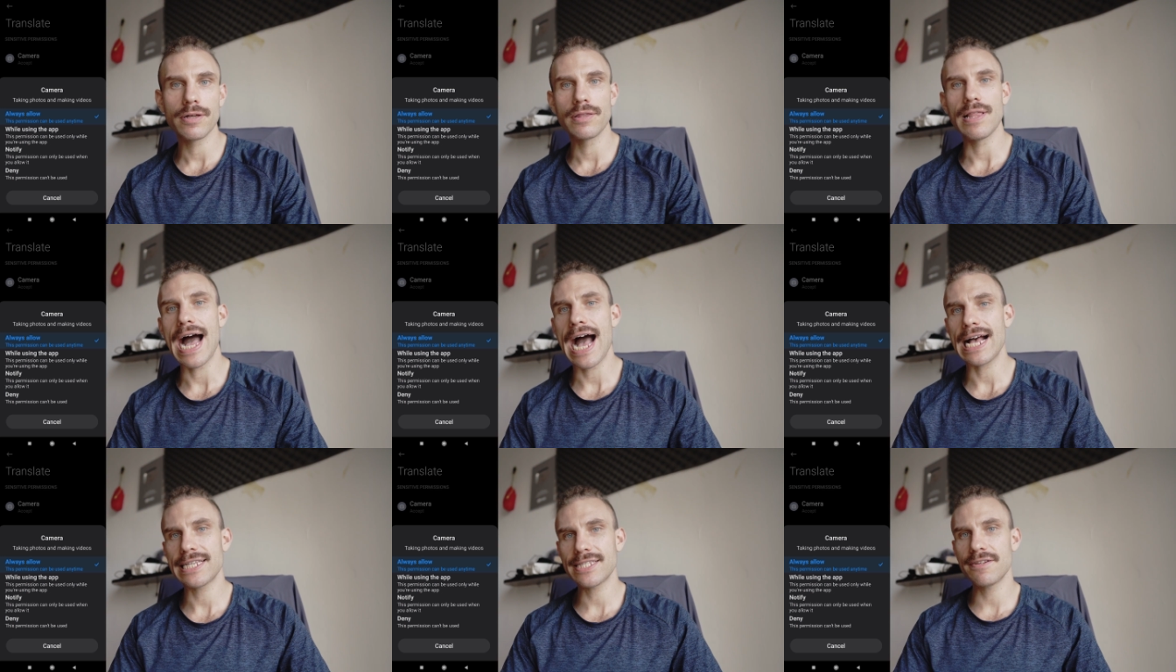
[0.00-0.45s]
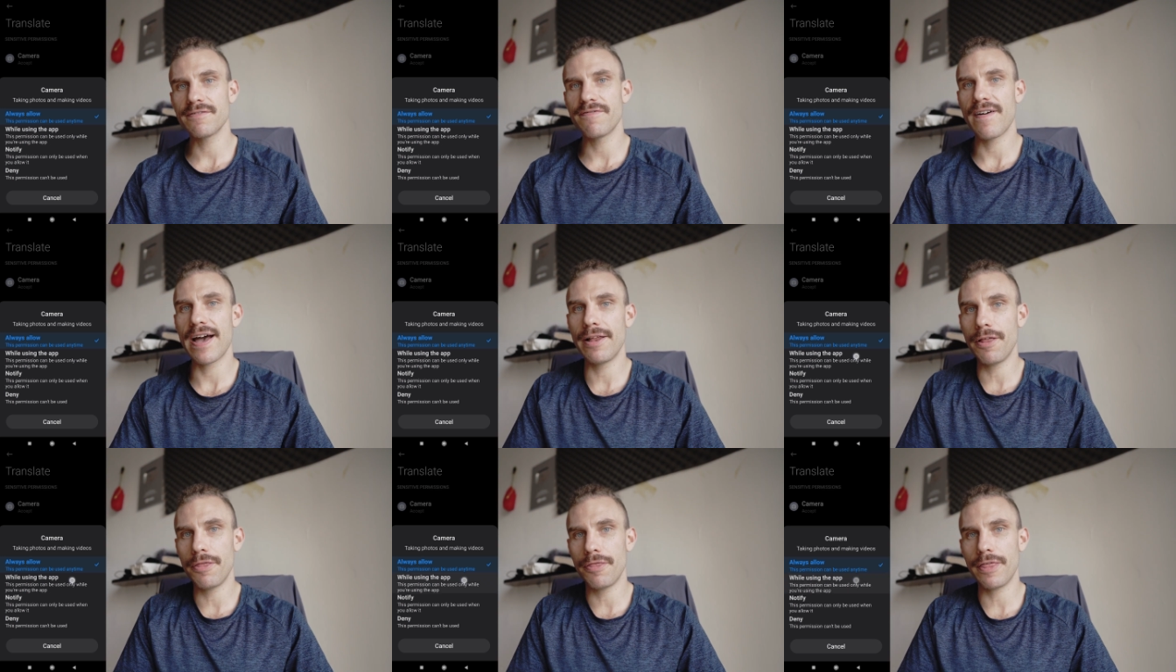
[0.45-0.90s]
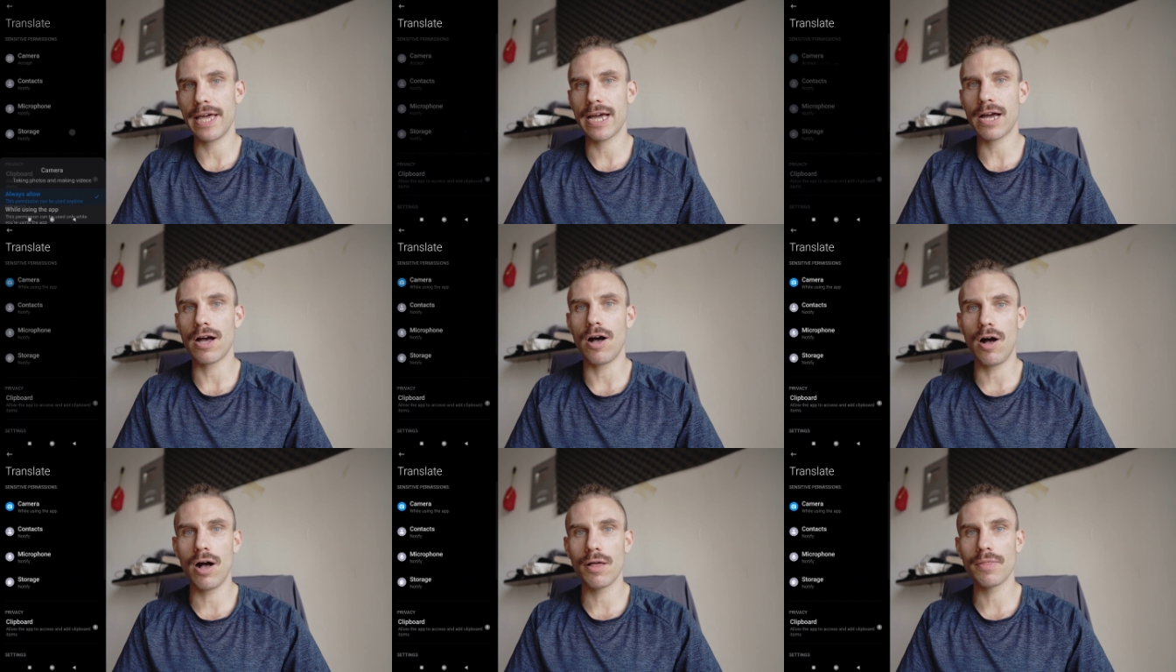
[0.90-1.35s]
The last and final
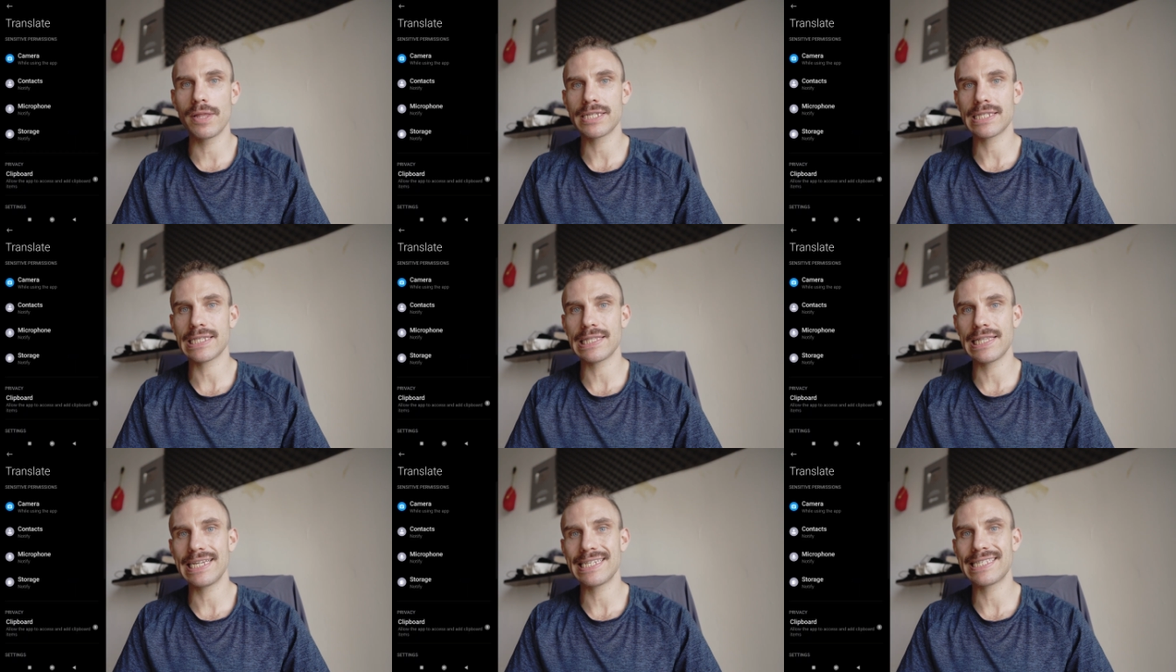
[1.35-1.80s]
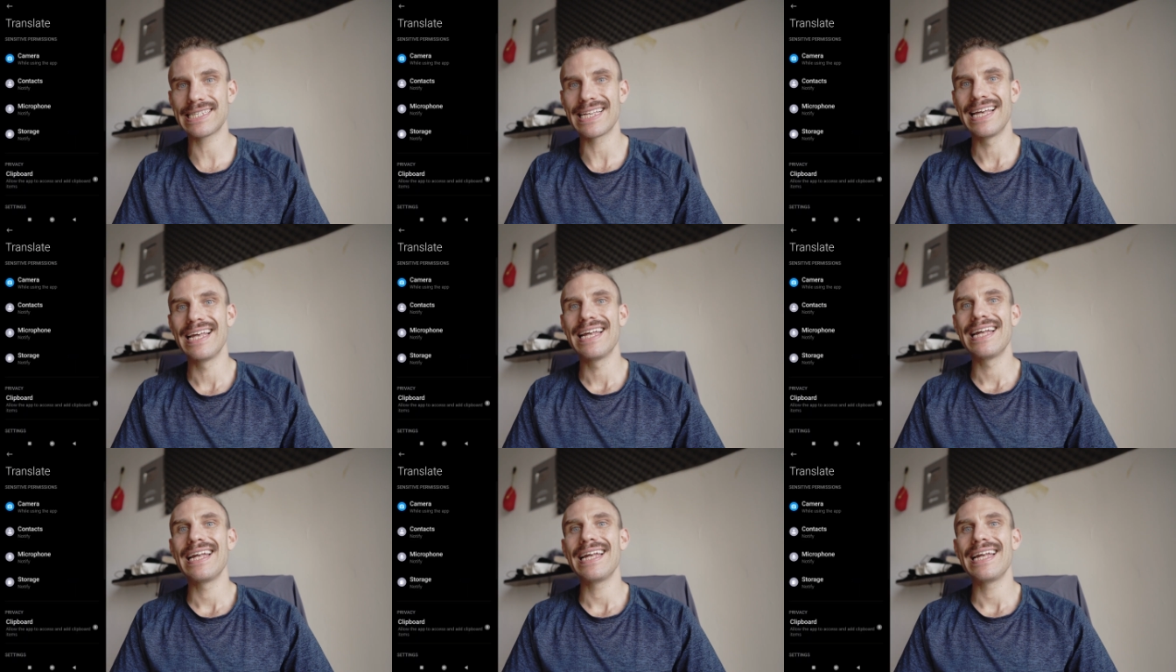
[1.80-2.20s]
thing on this list